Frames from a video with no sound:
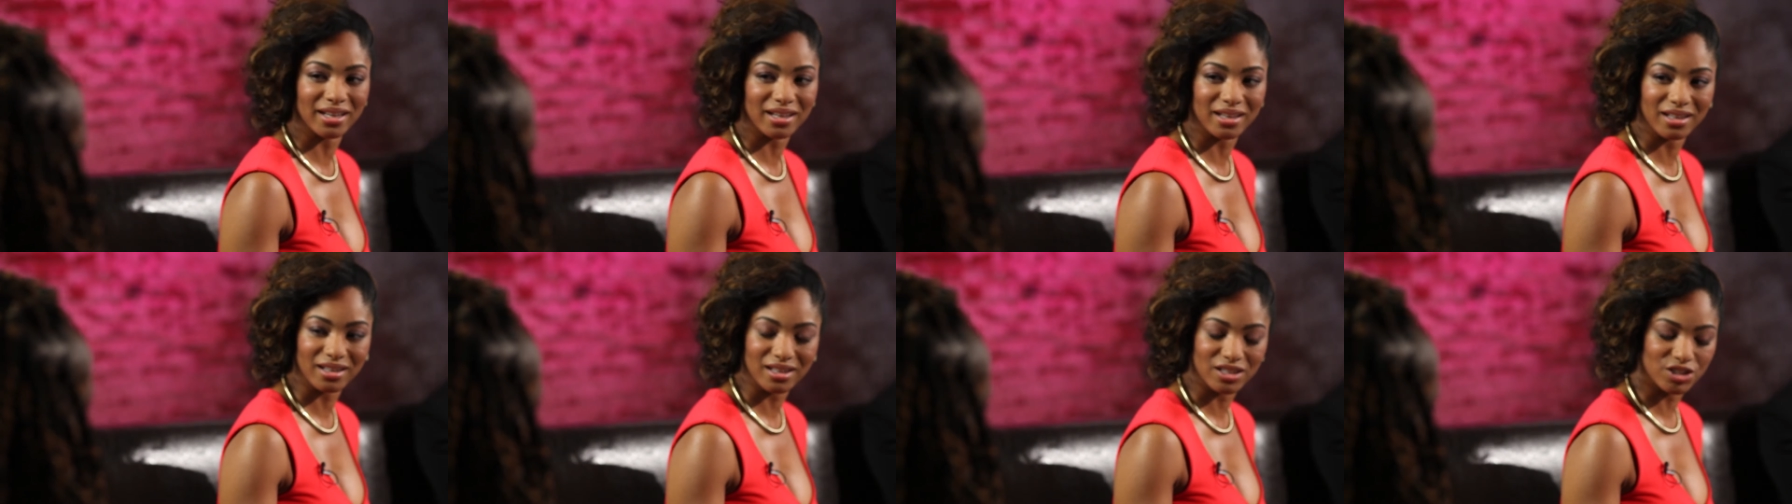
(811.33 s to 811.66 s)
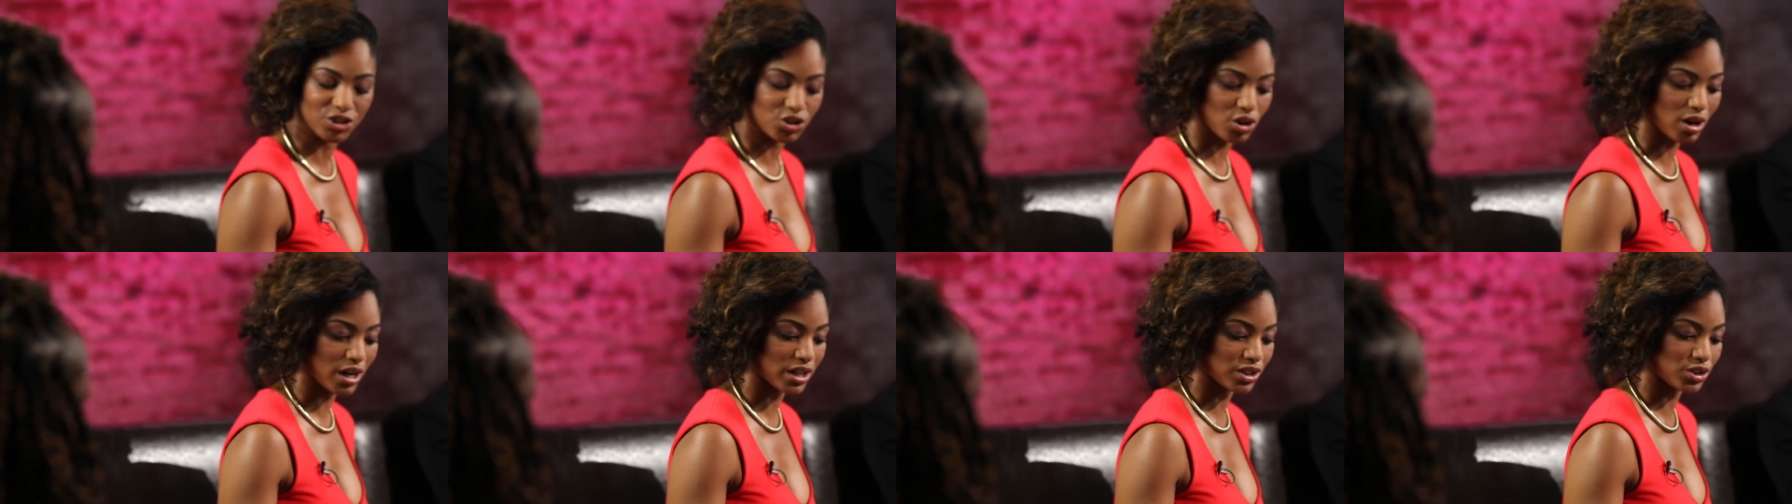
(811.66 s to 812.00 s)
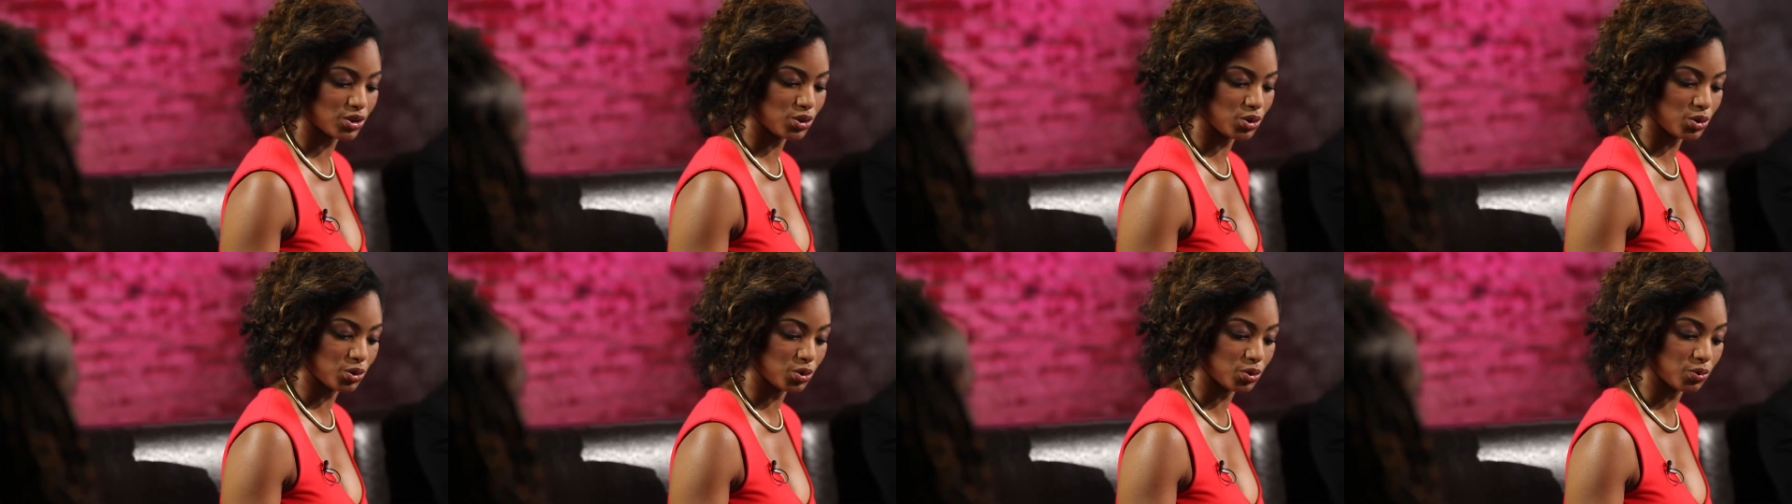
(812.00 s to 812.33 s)
it and trying
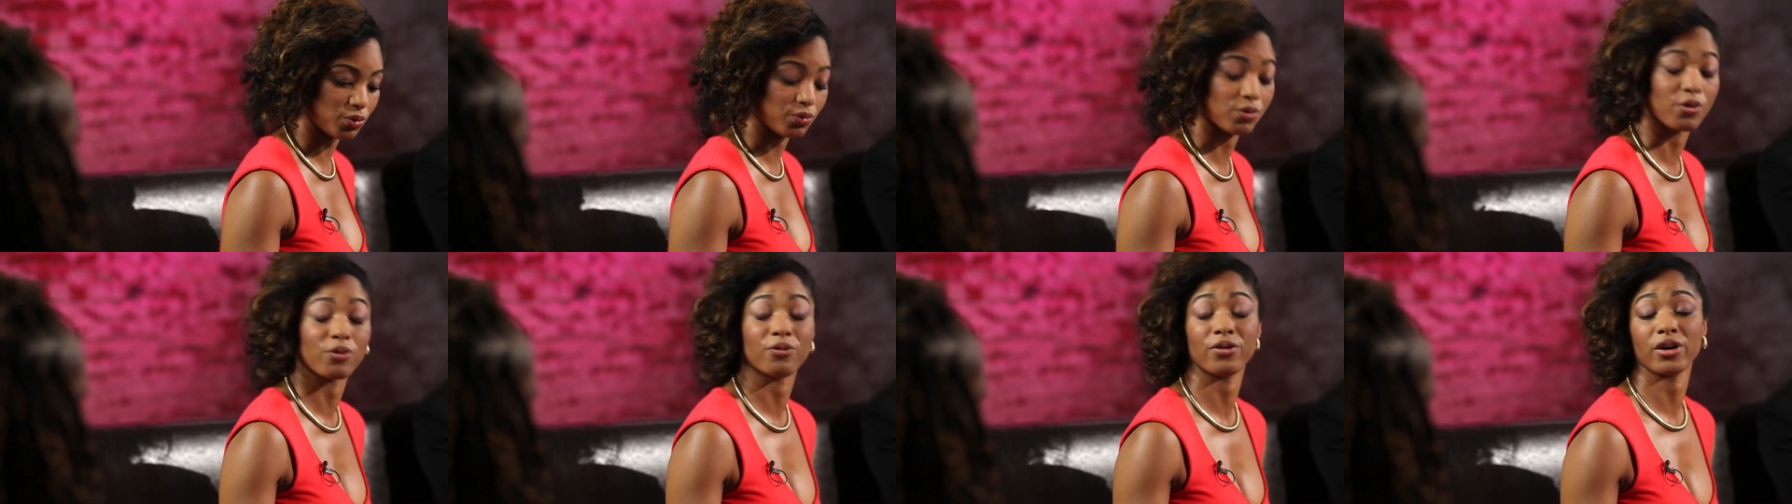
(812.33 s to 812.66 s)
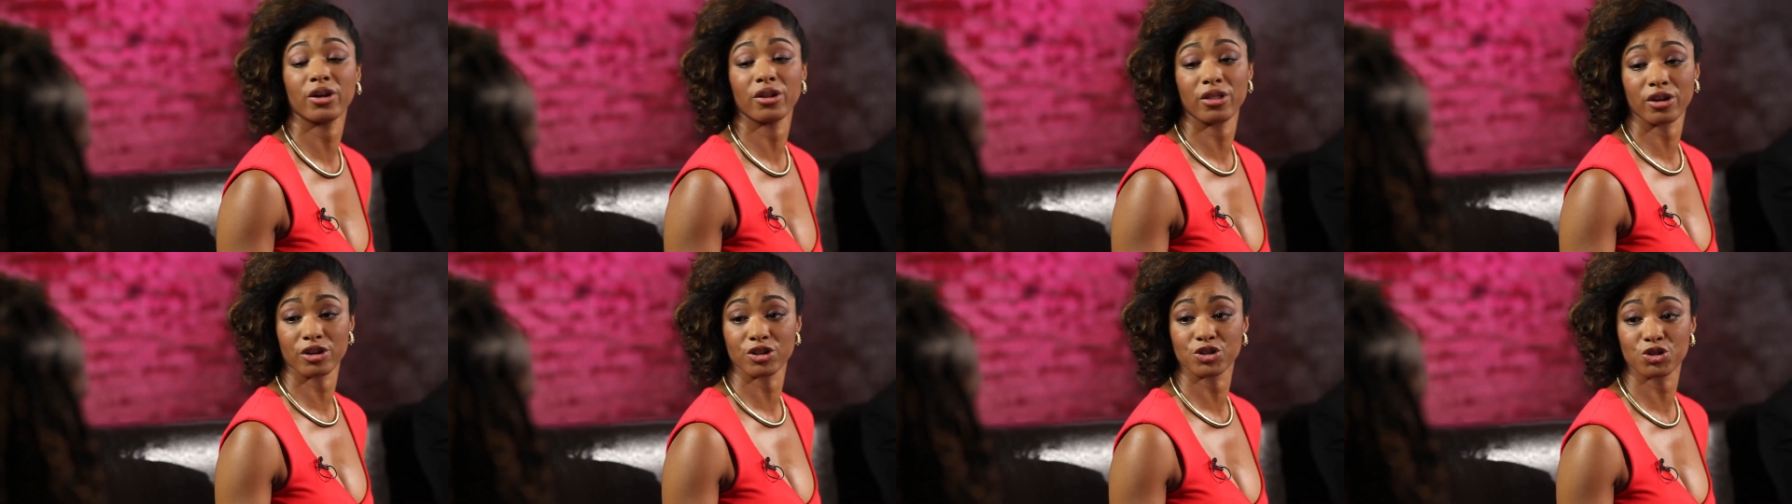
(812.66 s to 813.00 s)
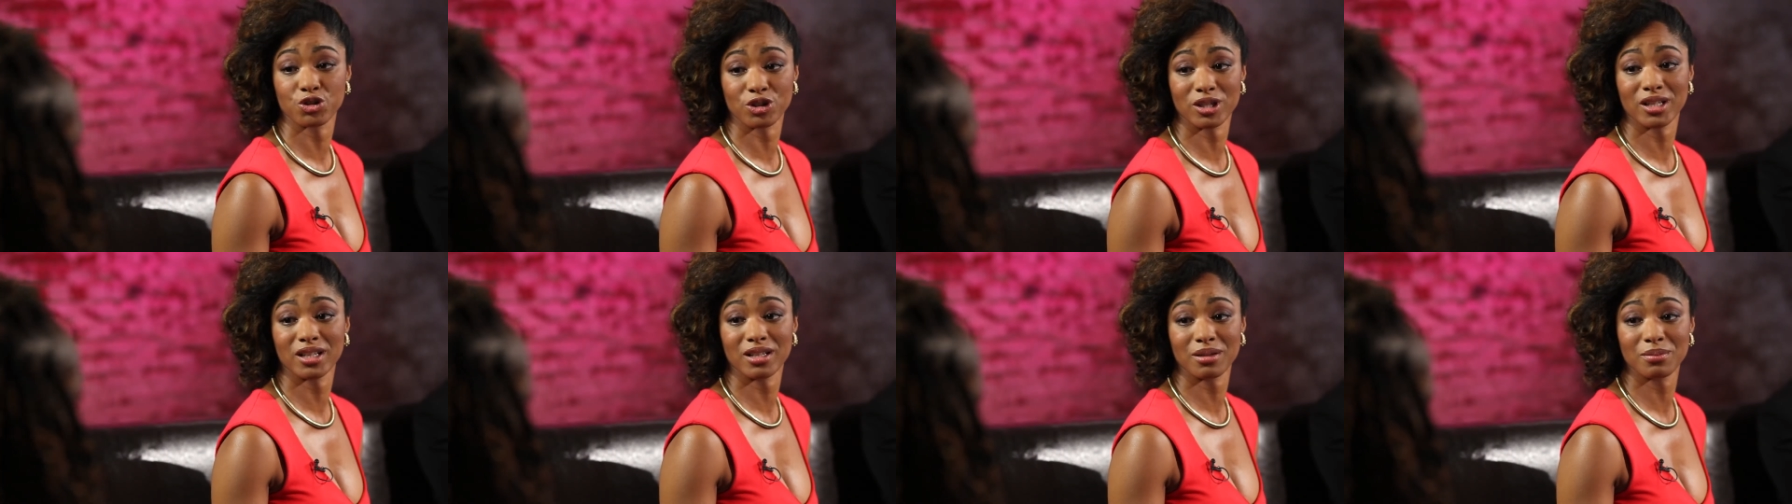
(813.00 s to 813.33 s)
to fulfill their
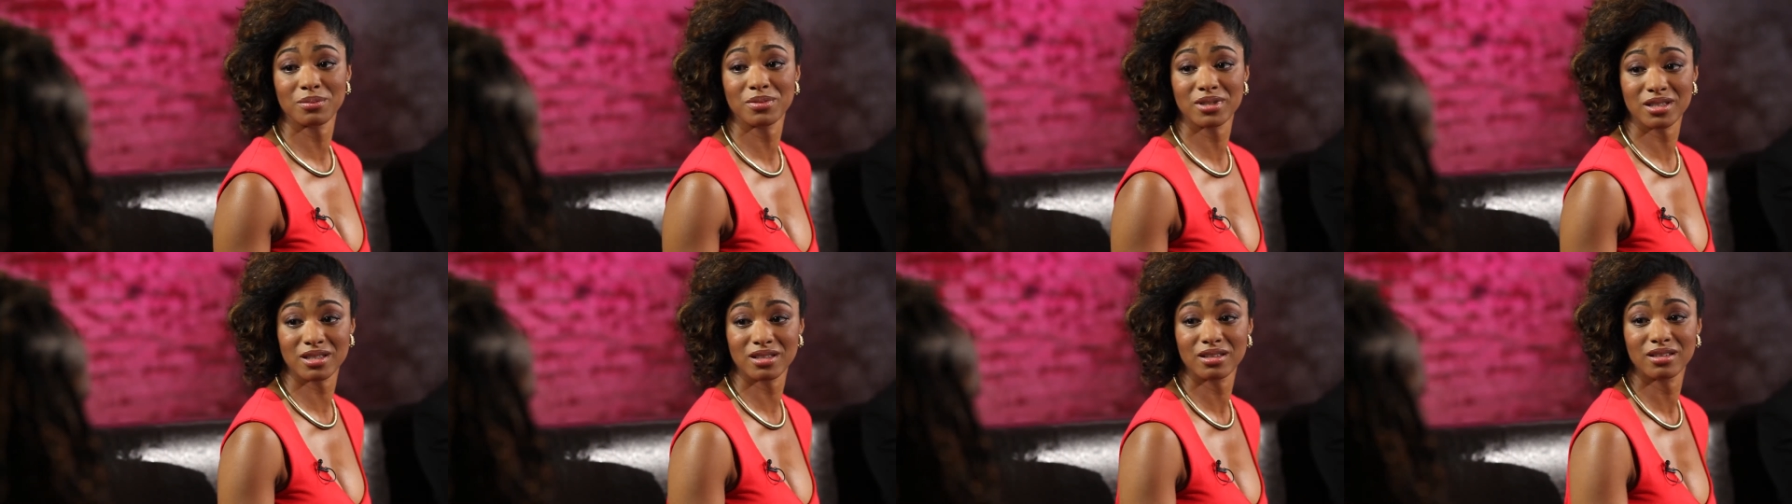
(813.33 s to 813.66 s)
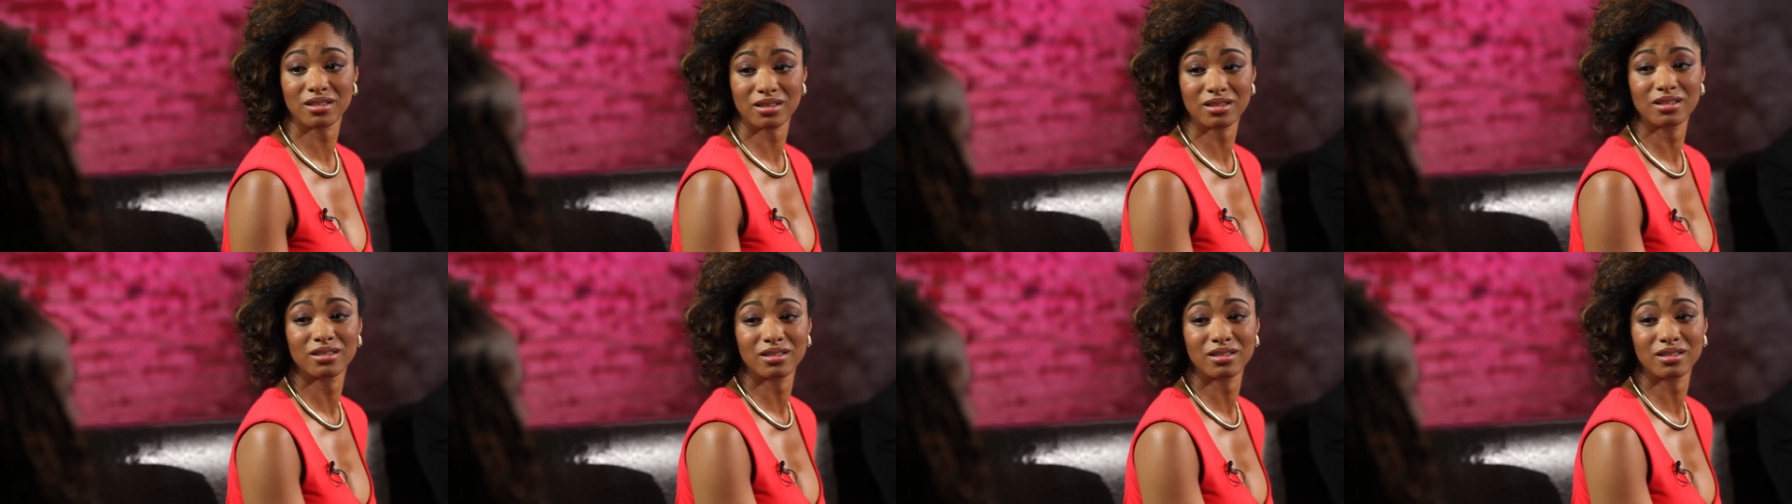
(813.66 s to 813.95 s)
dreams?